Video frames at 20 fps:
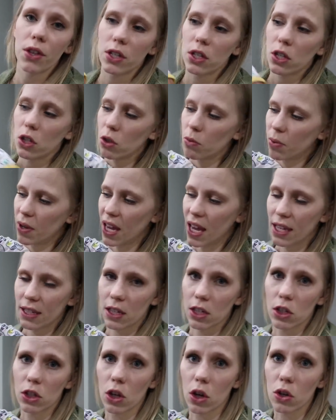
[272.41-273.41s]
the tube, he has
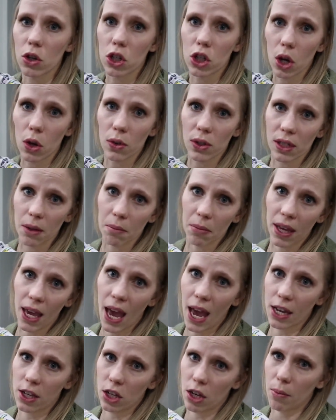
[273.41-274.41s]
to sh show some
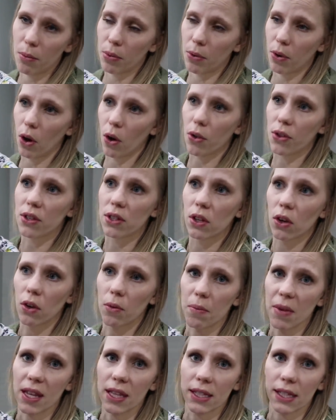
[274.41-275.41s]
catch-up growth. So
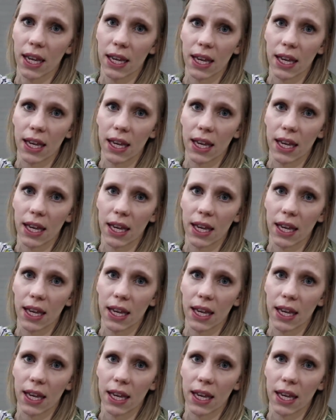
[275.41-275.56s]
it means